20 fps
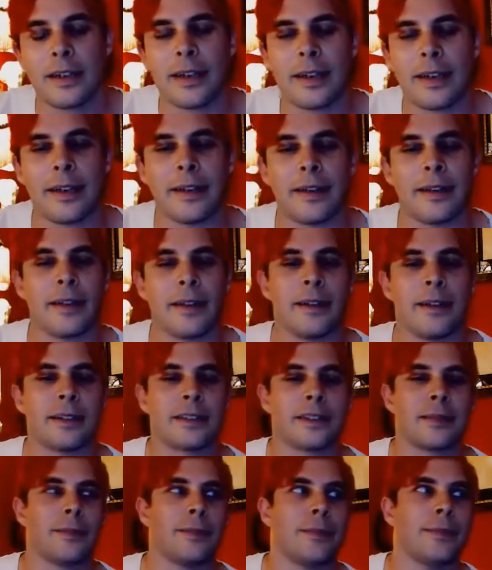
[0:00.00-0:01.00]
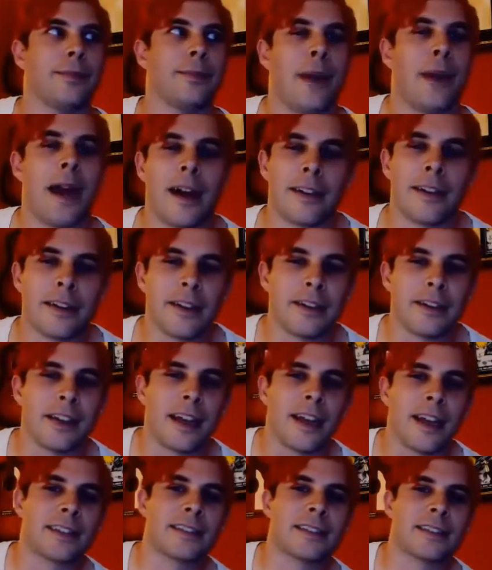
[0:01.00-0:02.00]
and some Mahalia
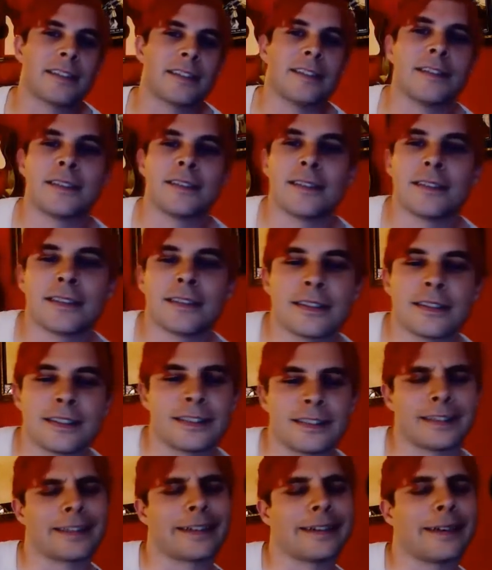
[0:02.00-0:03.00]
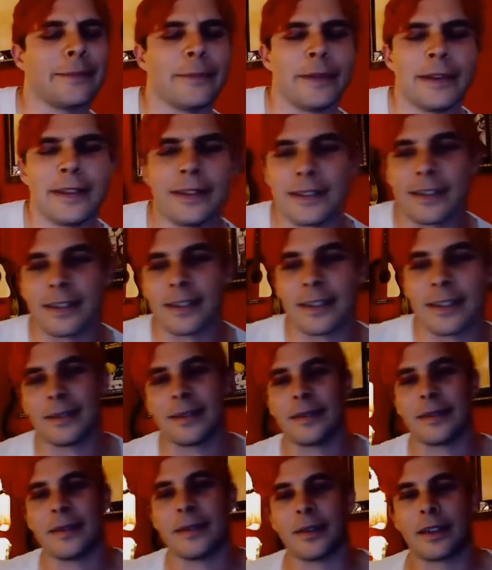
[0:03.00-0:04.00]
Jackson. She's like an amazing
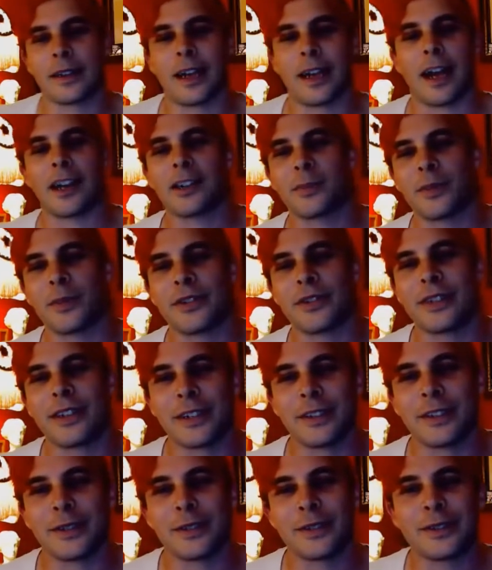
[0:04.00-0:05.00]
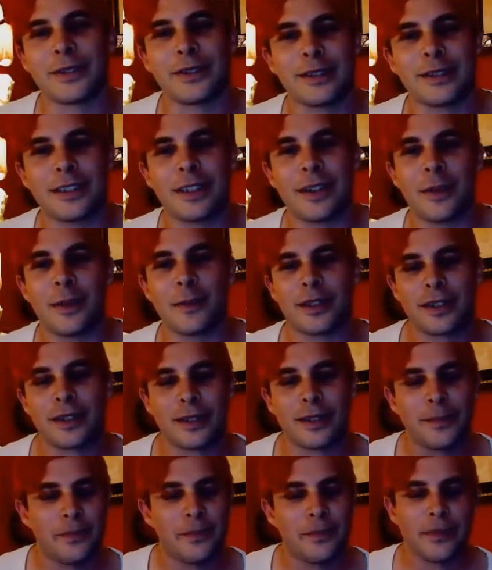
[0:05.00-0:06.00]
gospel singer. You know, I'm
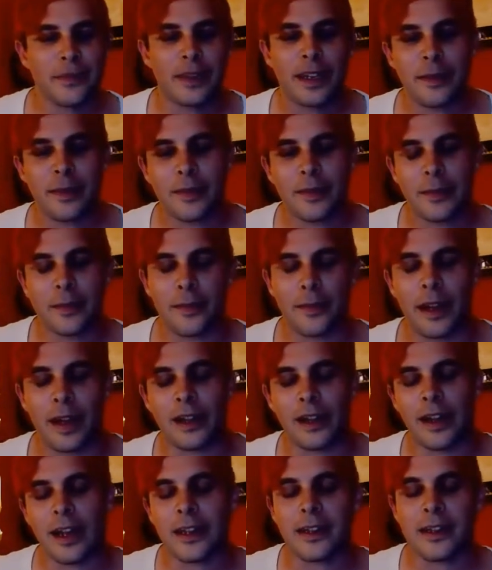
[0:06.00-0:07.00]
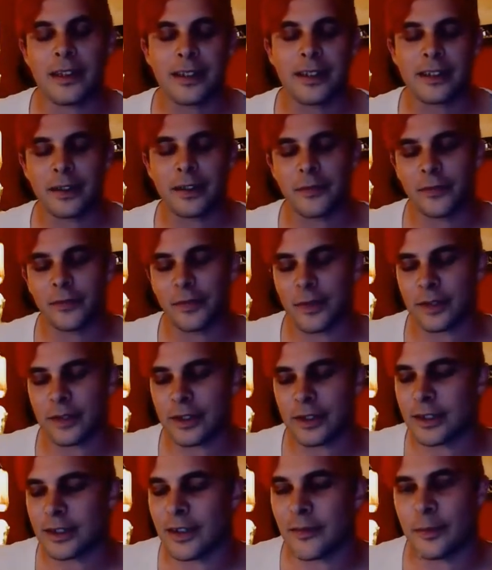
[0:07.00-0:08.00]
just a lot of these
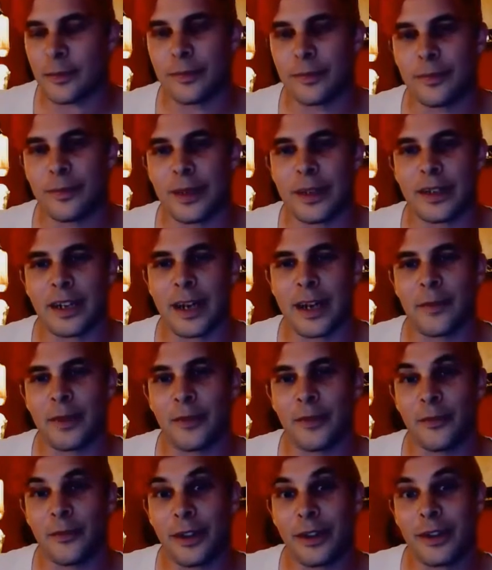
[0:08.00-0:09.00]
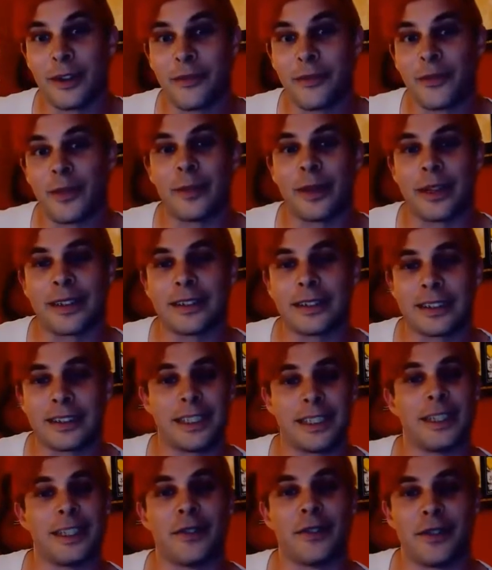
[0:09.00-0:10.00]
influences have been coming really from like
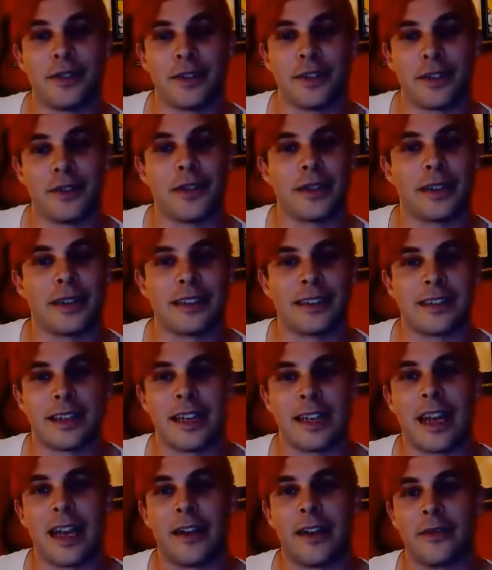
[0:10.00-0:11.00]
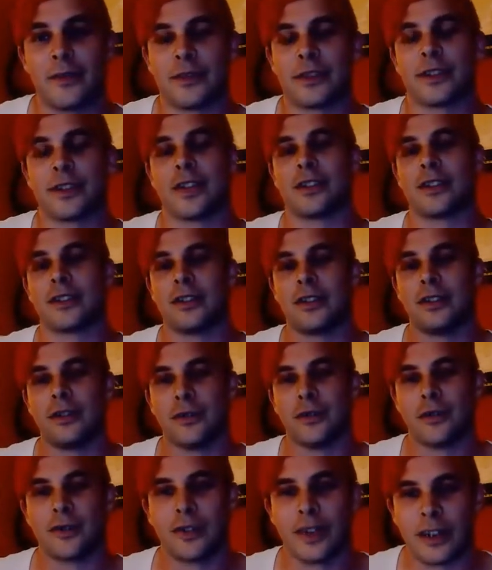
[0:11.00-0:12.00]
Skeeter and Zoe because they have such a
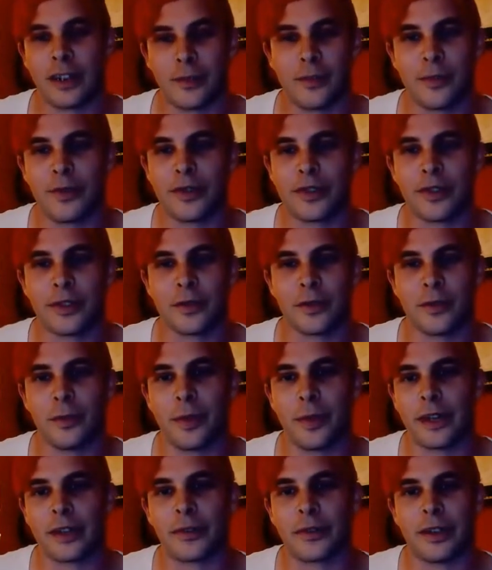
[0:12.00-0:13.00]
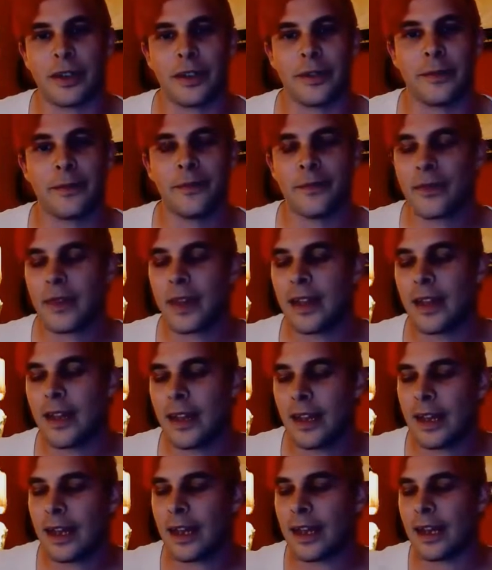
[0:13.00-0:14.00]
huge like musical background,
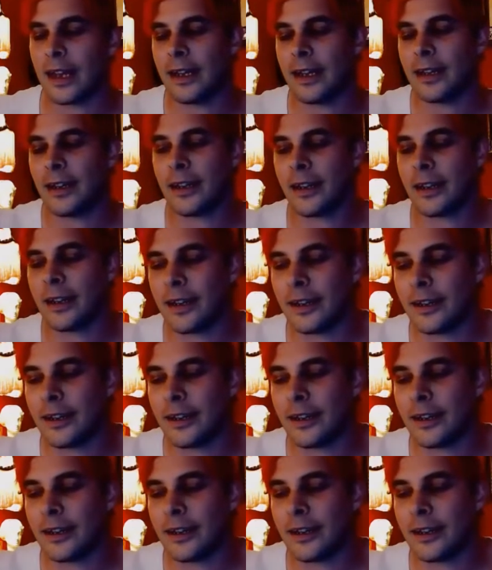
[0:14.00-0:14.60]
and